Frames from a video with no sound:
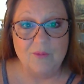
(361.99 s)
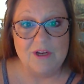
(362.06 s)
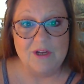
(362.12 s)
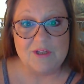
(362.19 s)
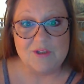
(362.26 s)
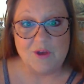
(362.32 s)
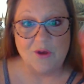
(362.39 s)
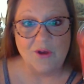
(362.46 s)
When
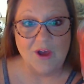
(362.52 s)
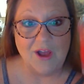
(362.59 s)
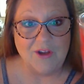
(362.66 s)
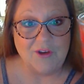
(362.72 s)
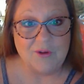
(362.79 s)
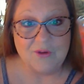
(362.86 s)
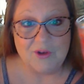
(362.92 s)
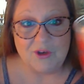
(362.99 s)
it's all gone,
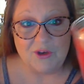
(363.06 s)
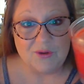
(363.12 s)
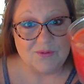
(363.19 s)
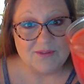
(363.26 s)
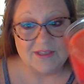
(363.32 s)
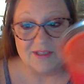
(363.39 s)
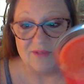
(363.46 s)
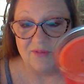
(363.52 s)
you could
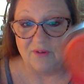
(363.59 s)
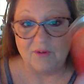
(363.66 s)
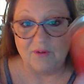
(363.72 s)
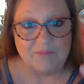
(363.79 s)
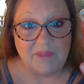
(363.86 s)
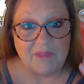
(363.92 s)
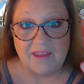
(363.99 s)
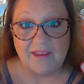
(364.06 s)
use this
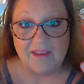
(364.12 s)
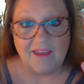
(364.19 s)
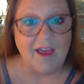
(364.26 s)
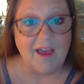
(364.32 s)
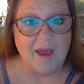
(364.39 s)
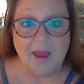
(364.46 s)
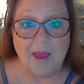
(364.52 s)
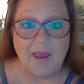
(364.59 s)
for
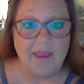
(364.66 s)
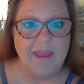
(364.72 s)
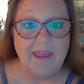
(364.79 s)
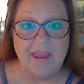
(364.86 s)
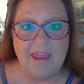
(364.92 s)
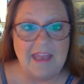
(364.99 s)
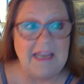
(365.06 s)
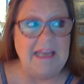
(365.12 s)

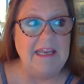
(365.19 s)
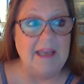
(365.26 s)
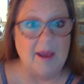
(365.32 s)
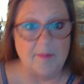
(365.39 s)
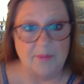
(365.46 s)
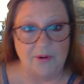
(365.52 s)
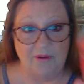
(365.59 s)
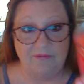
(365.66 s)
any
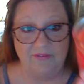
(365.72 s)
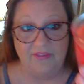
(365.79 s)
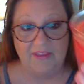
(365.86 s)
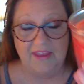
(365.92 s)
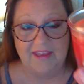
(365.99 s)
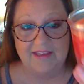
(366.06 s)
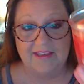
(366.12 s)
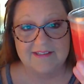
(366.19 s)
number of
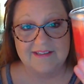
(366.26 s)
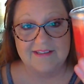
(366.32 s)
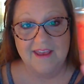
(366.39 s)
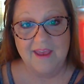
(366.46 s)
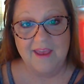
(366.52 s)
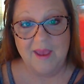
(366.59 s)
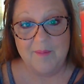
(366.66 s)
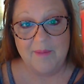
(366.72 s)
things.
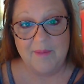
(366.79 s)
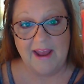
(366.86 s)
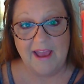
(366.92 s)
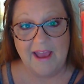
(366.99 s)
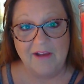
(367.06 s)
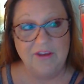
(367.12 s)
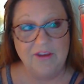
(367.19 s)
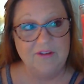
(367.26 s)
But
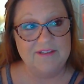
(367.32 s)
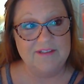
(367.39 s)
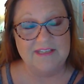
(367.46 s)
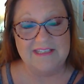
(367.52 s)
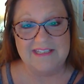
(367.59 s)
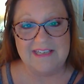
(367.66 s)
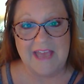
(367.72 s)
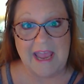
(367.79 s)
how cute is
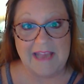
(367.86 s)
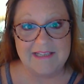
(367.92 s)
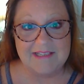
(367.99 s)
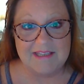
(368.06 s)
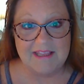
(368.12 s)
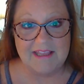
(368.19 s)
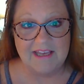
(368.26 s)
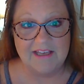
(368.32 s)
this?
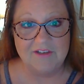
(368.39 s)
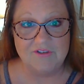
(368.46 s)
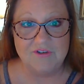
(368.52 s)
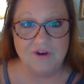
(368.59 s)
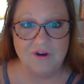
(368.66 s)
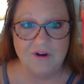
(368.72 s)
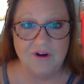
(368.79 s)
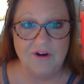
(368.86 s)
Nice thick
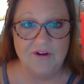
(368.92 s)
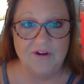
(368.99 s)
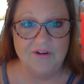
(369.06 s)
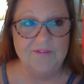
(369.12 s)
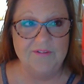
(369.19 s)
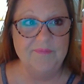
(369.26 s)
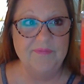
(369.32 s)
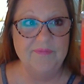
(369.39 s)
jar.